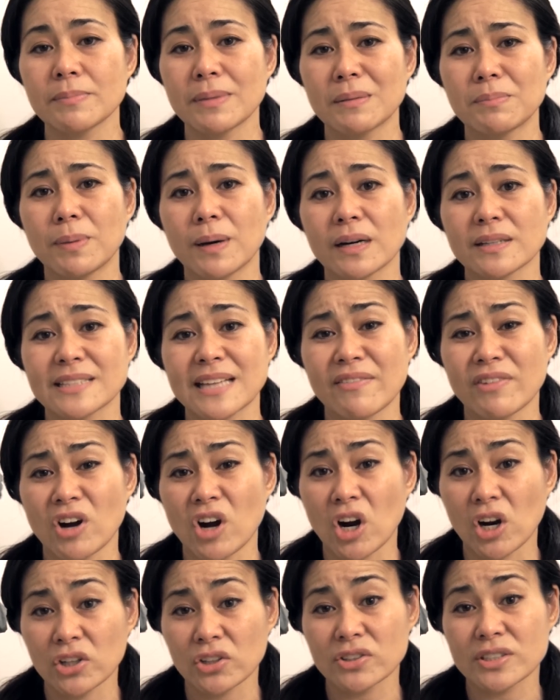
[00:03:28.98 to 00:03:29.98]
bed bugs have a
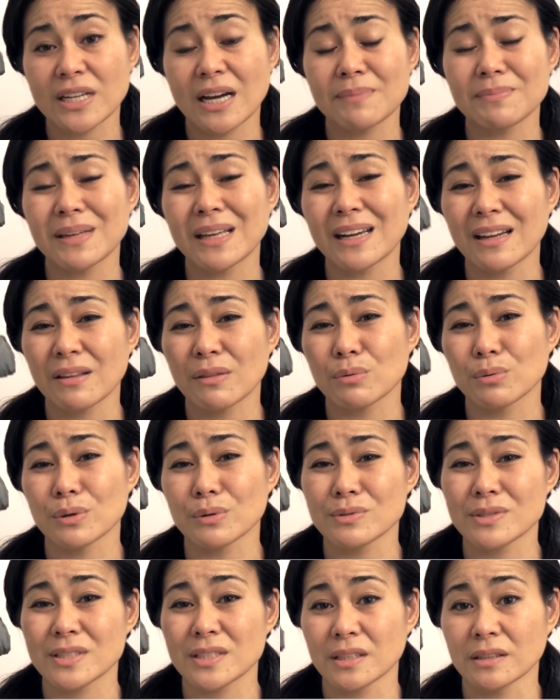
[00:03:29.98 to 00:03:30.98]
harder time getting through
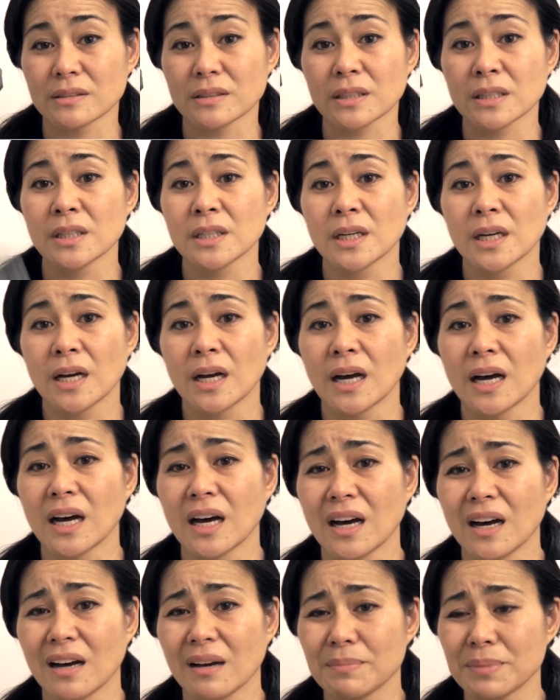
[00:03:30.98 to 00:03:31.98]
silk
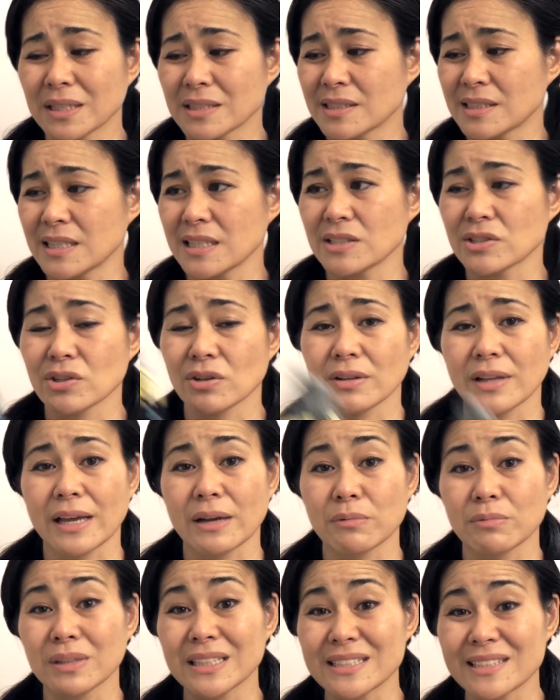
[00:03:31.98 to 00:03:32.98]
because these are
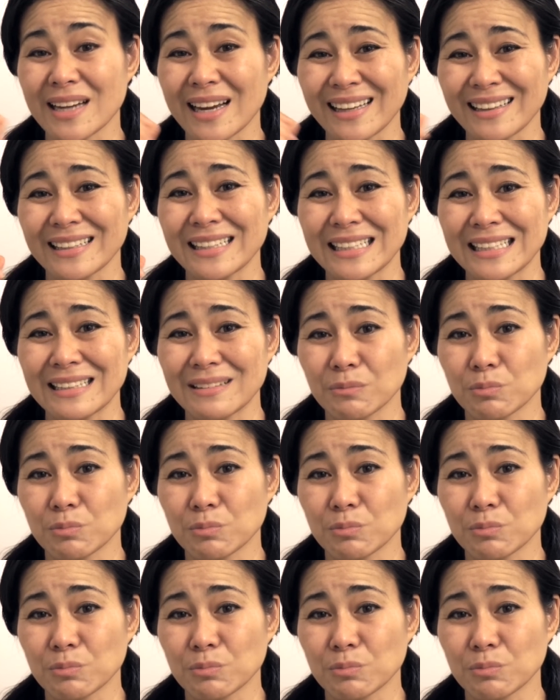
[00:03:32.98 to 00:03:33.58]
like really tightly